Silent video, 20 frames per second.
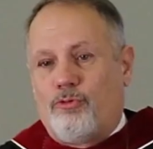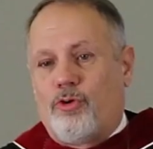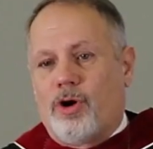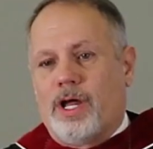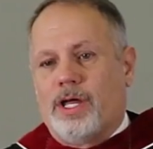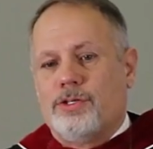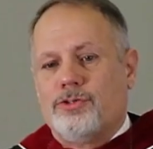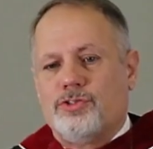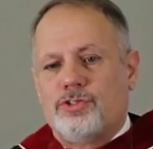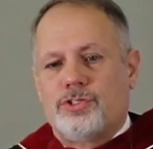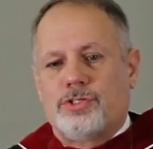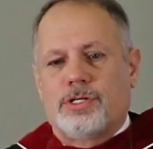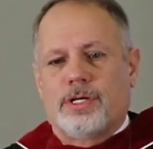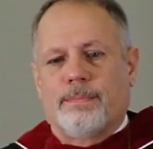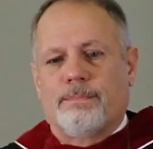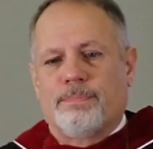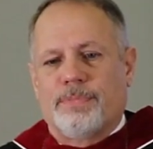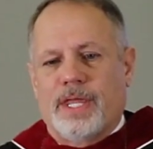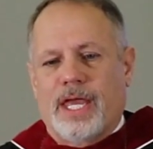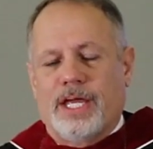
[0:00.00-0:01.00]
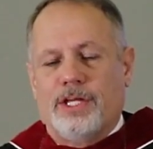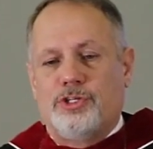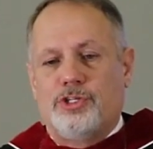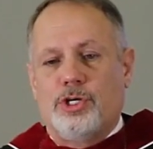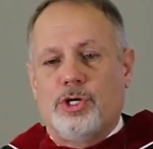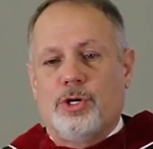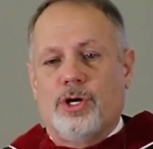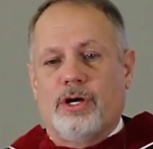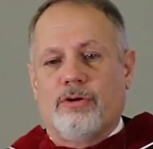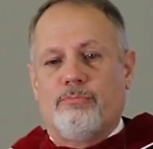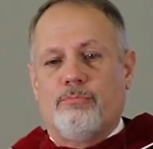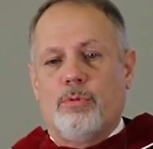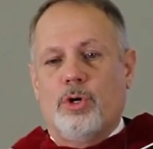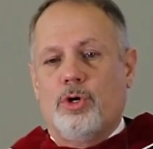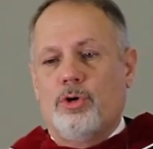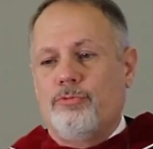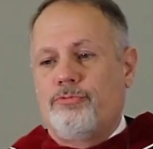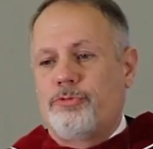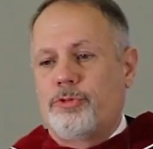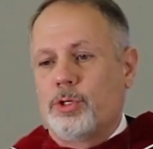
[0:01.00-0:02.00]
Friends, as you have
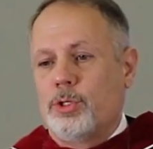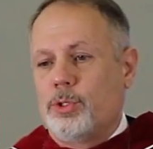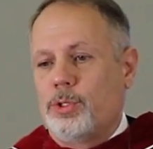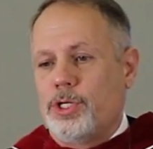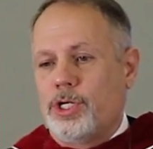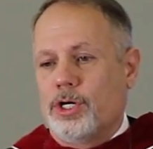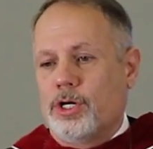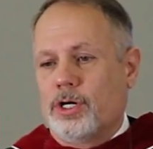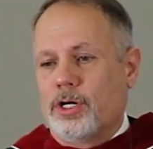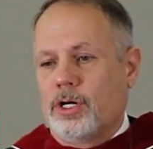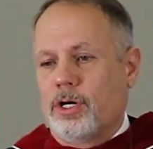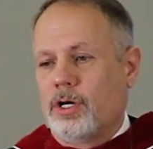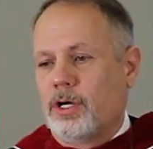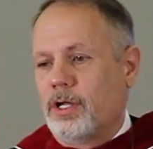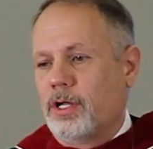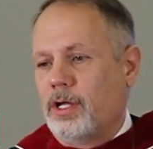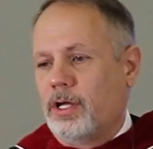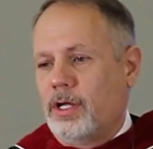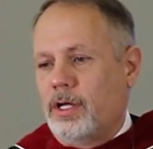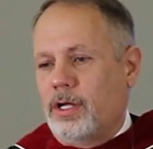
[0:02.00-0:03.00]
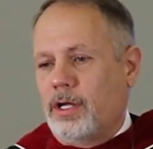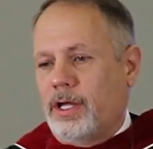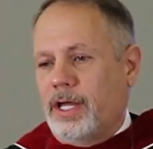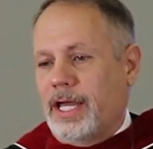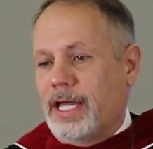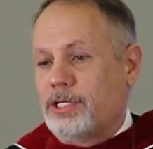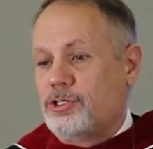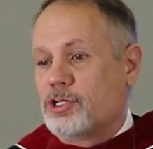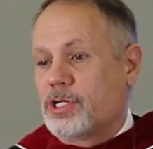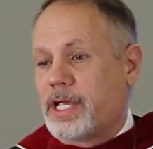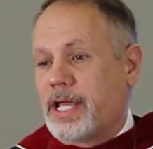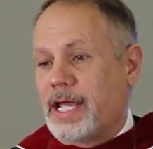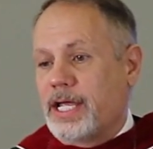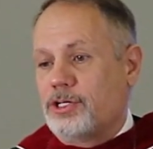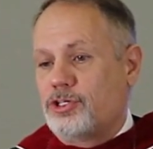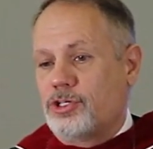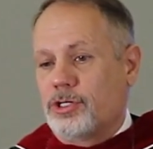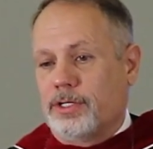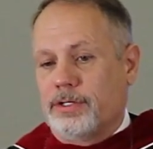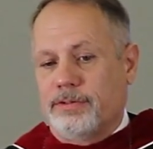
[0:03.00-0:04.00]
moved through your
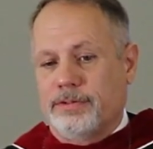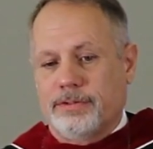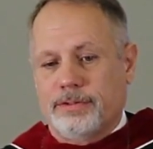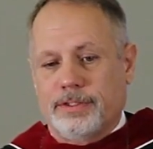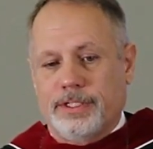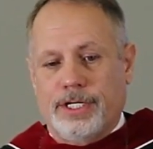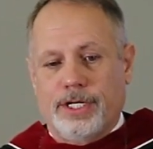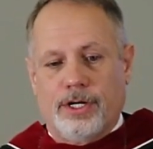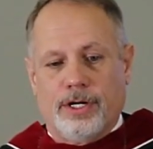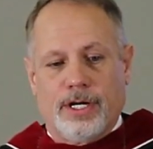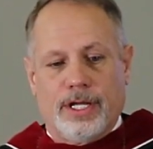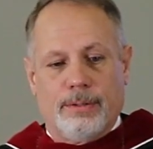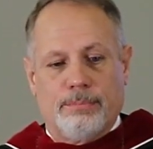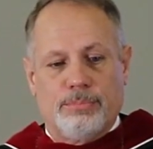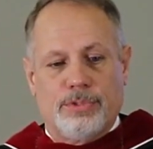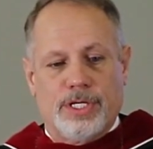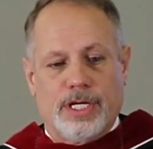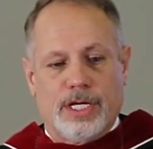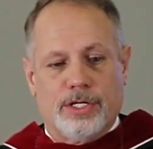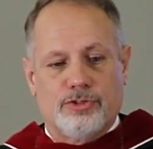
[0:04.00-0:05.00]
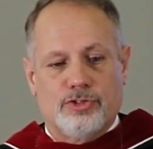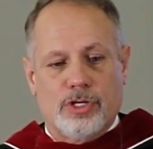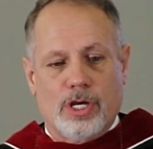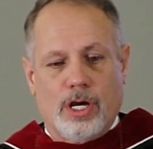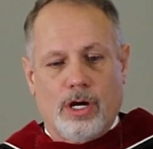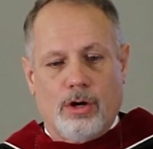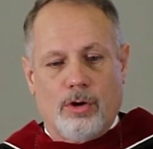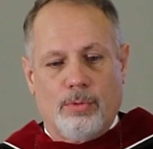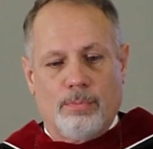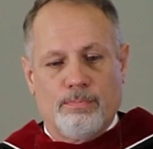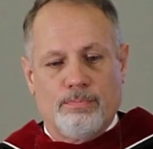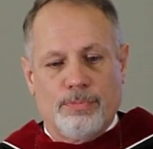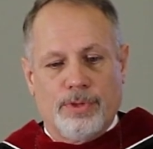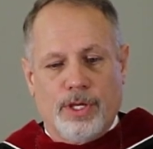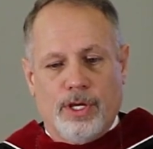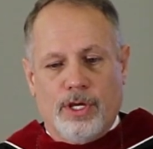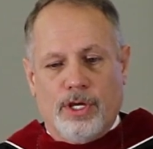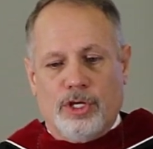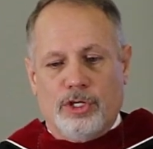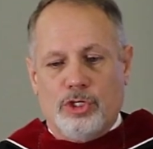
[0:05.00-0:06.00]
education here at MTSO,
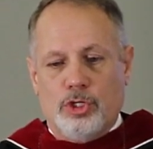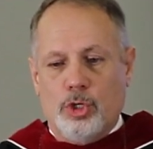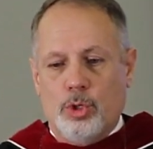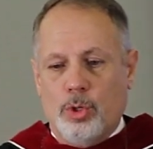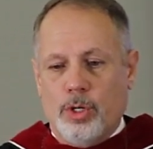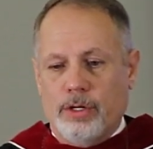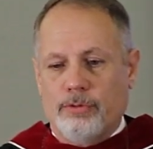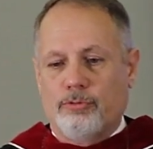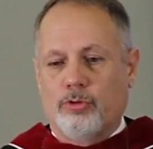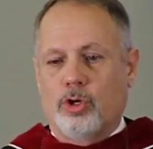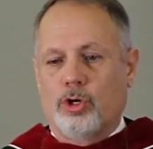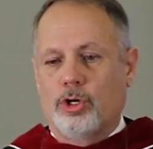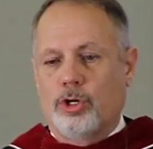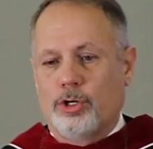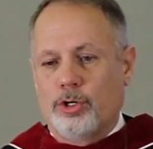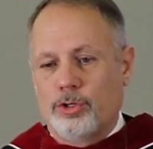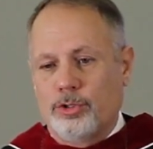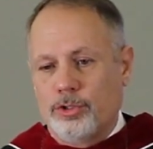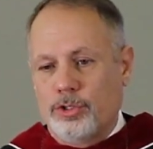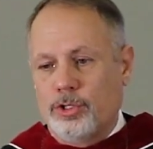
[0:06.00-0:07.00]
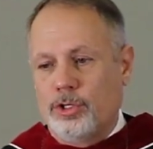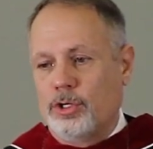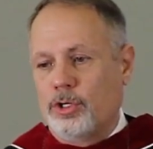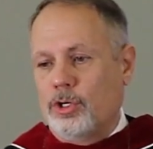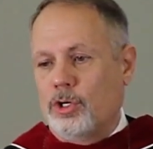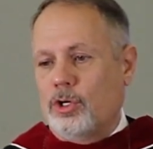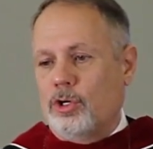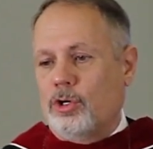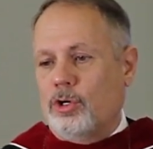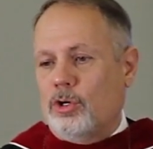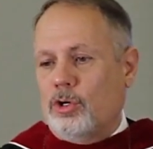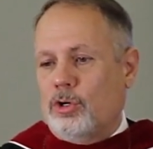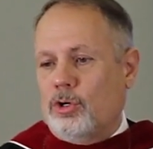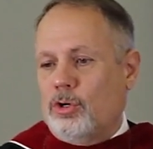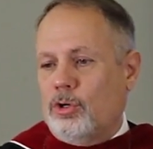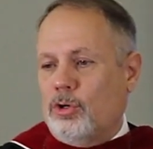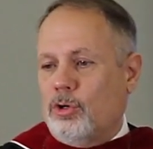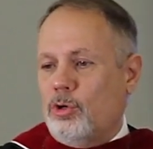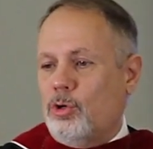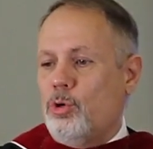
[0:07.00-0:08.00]
you have learned
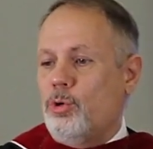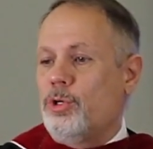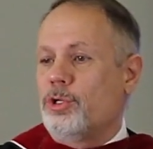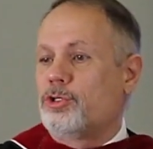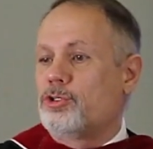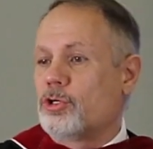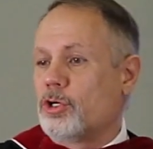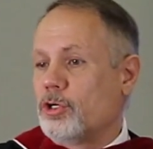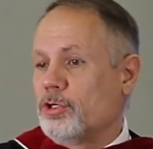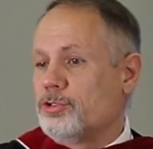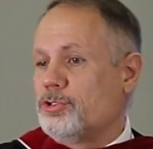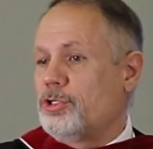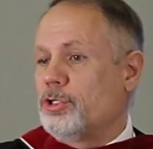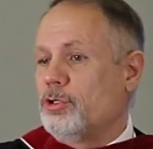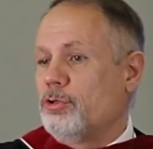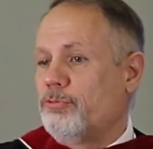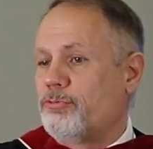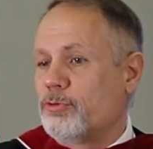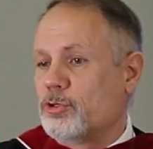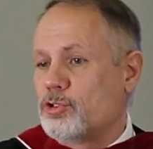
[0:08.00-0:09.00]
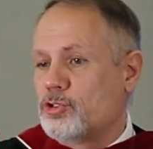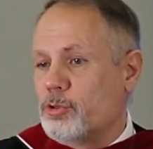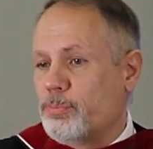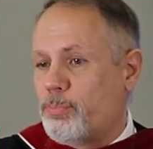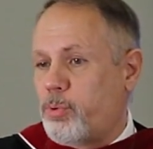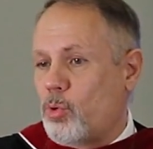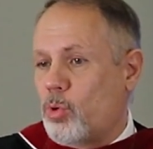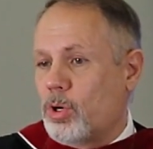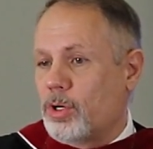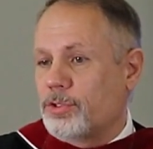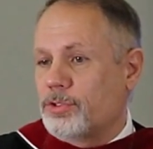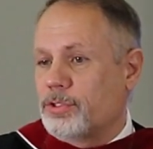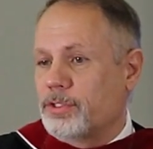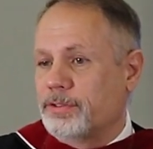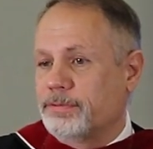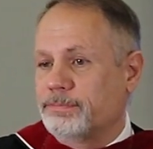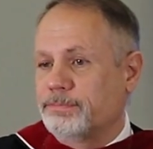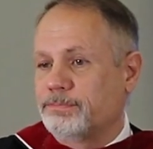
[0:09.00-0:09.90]
who to turn to for support.